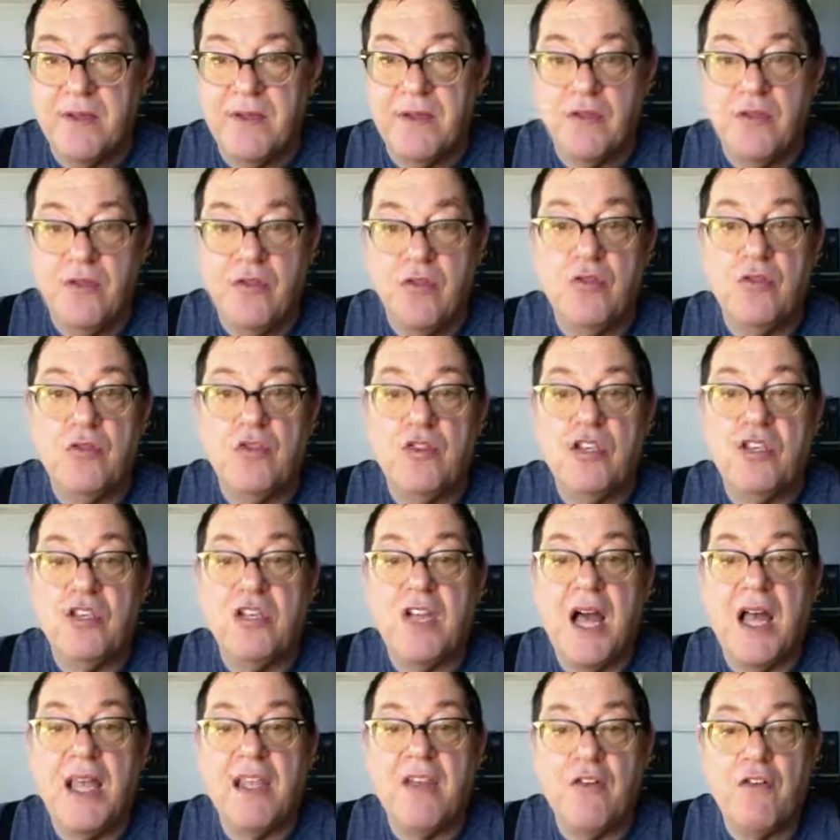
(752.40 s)
You'll
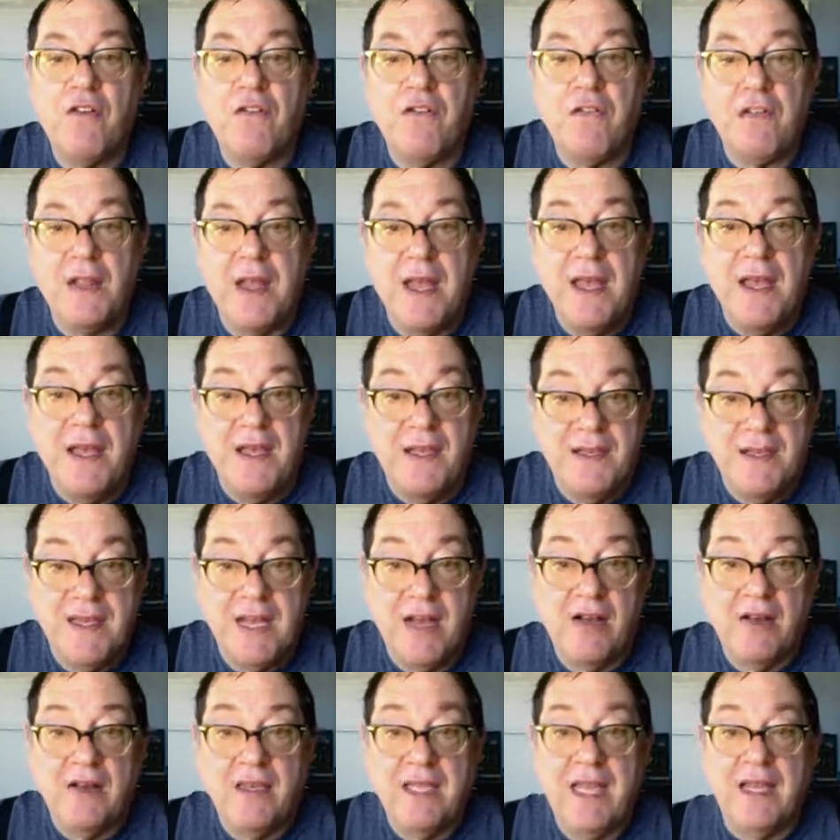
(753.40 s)
deny your fun.
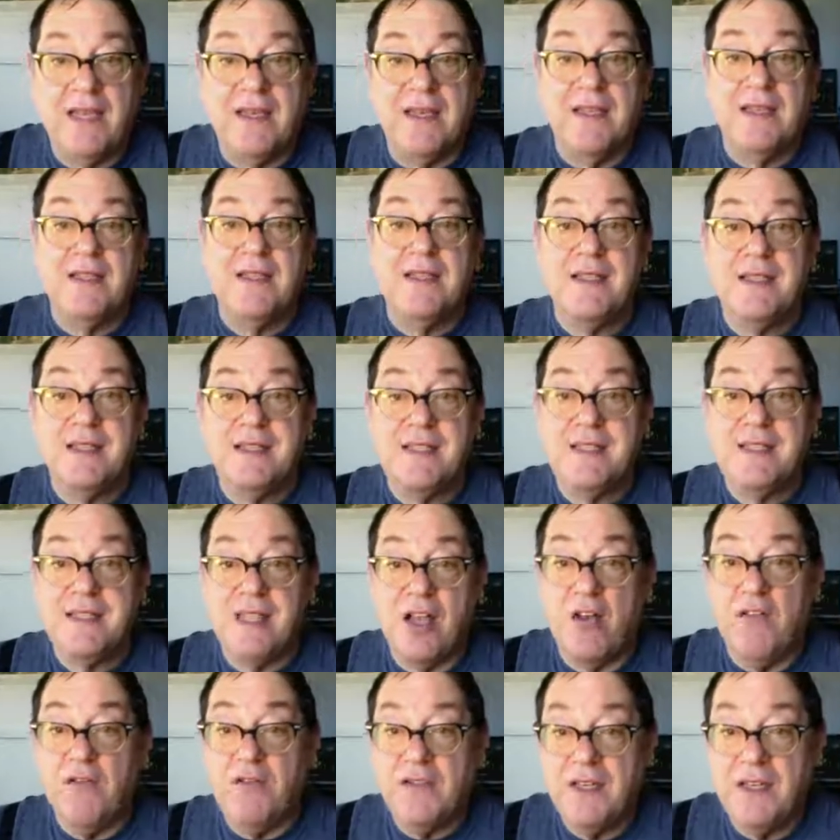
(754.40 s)
Now, again,
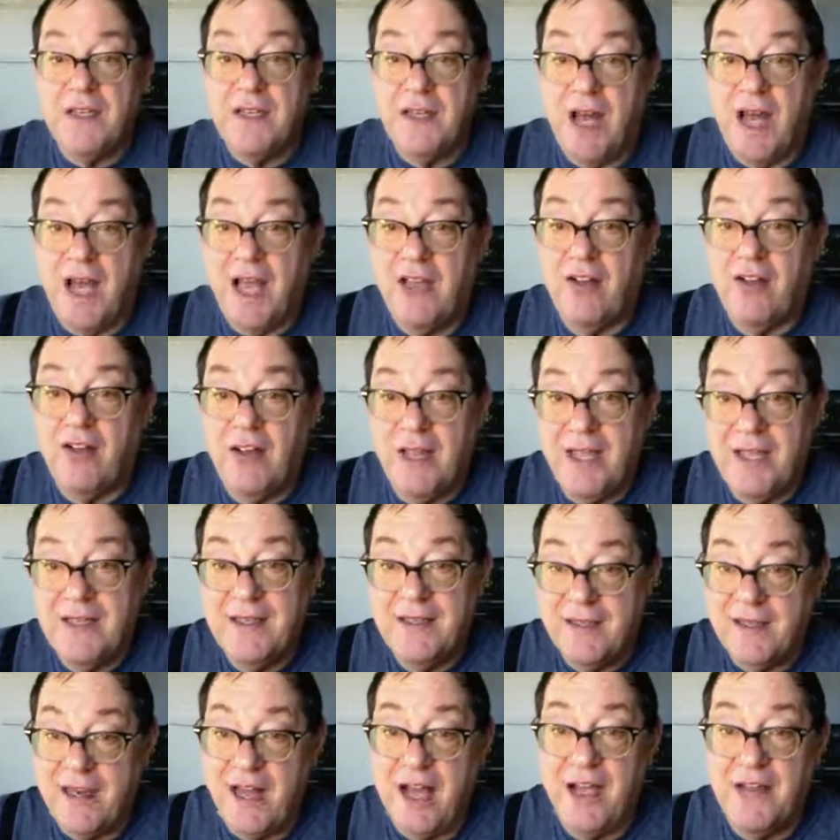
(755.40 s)
self denial and
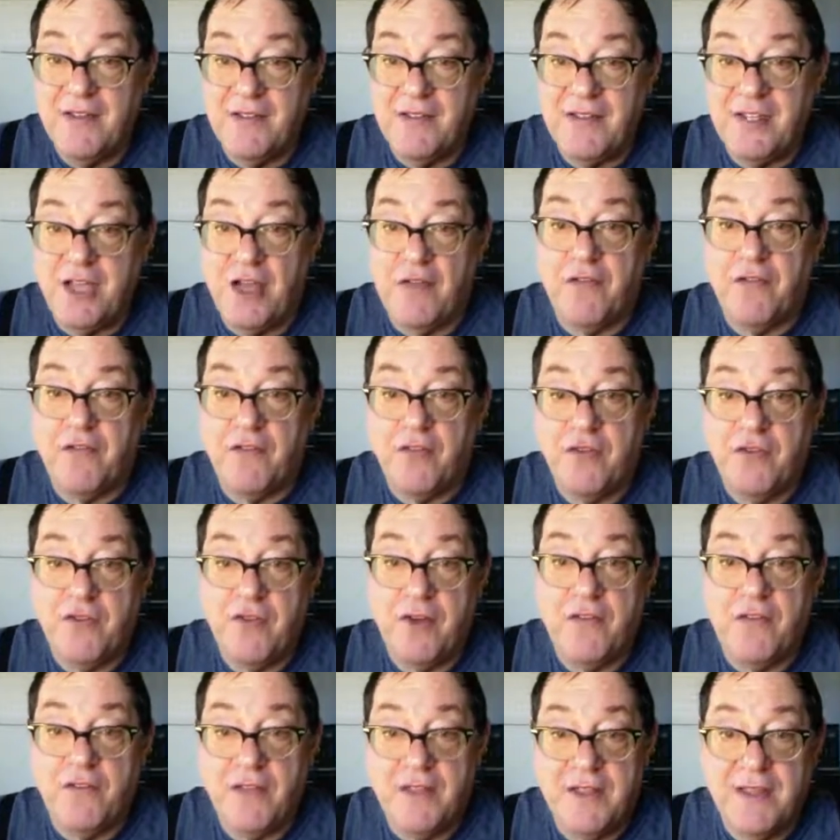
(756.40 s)
denial of self are two
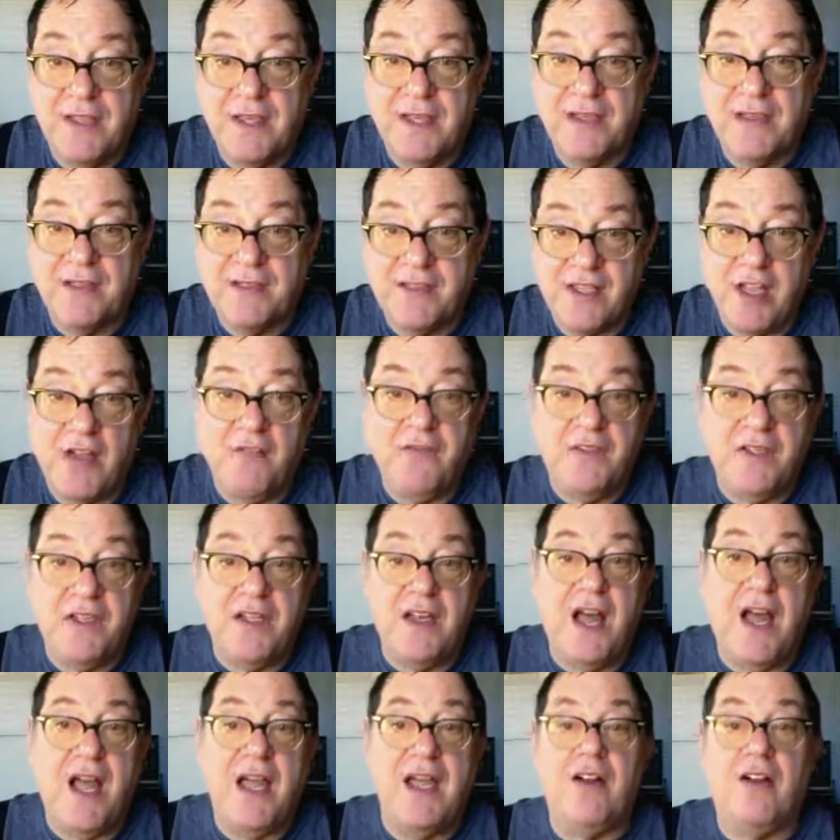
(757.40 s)
different things. Self
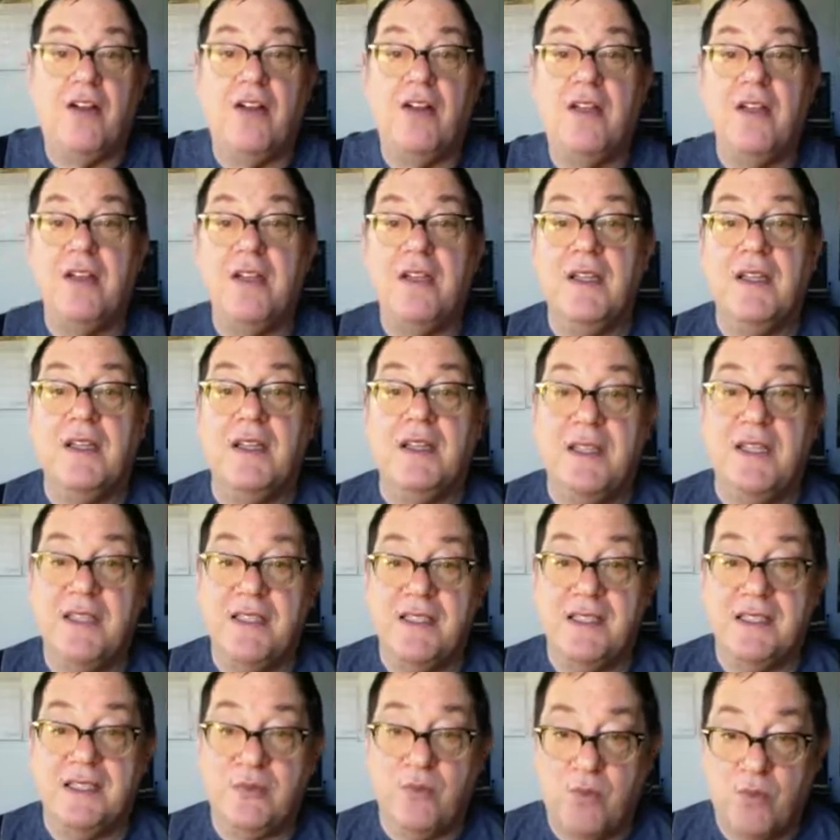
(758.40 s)
denial
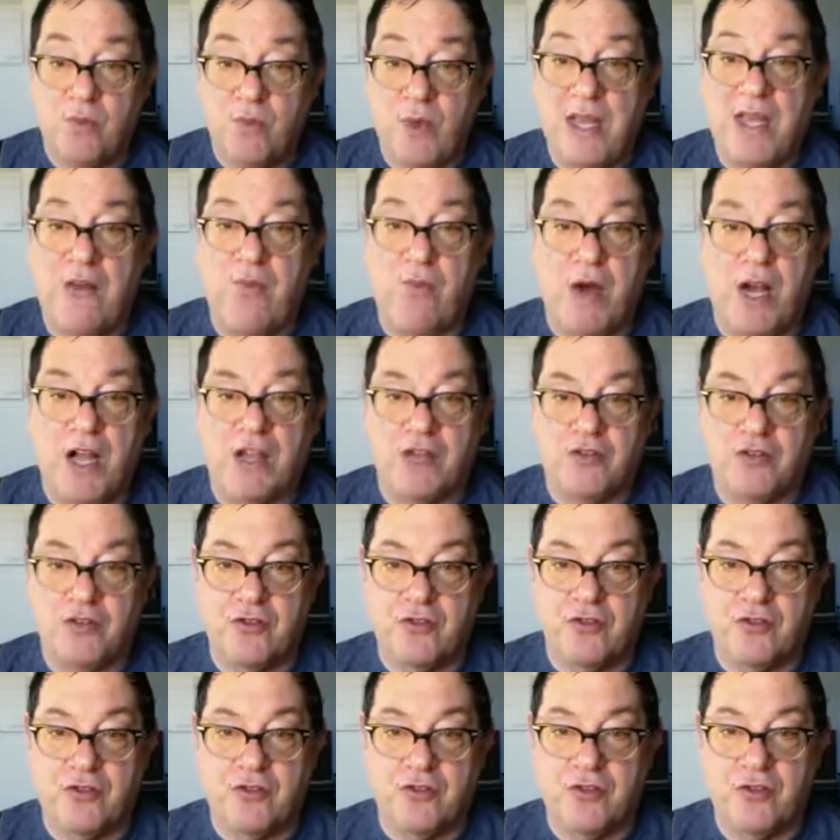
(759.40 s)
is Weight
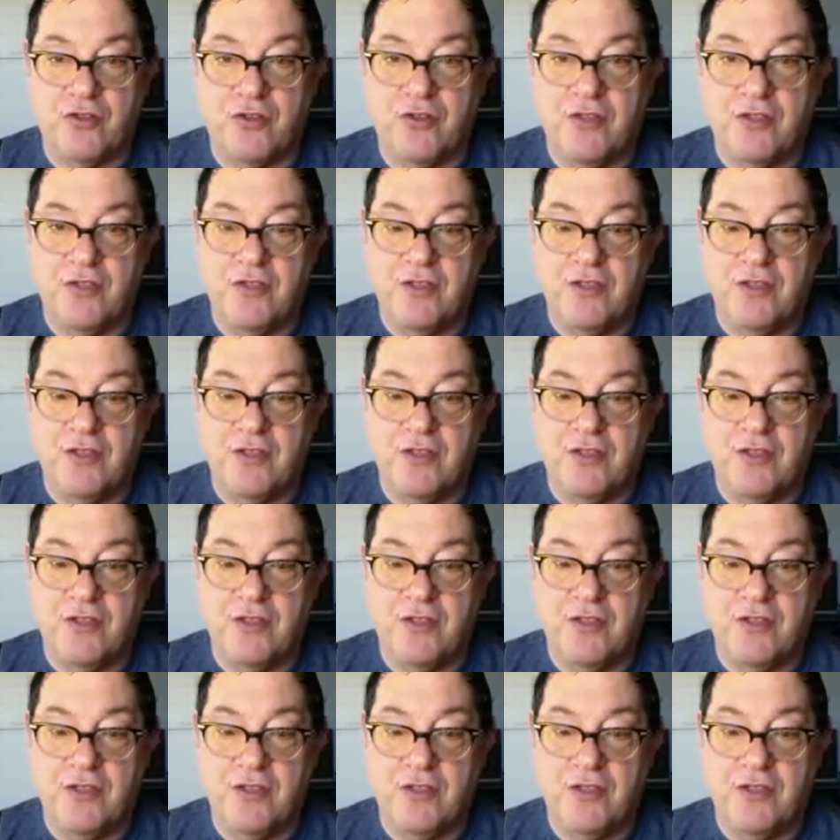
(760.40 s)
Watchers or